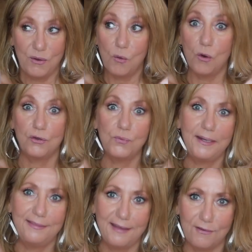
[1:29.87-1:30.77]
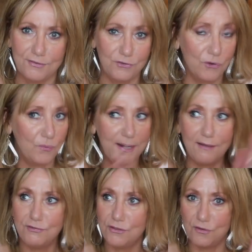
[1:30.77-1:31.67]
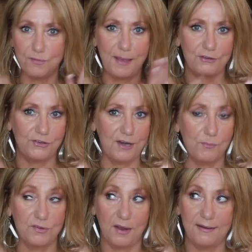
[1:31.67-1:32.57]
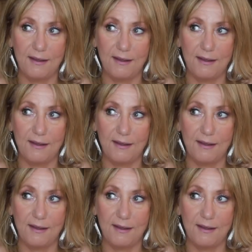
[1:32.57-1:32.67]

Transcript: or 20,000 or whatever those magic numbers are.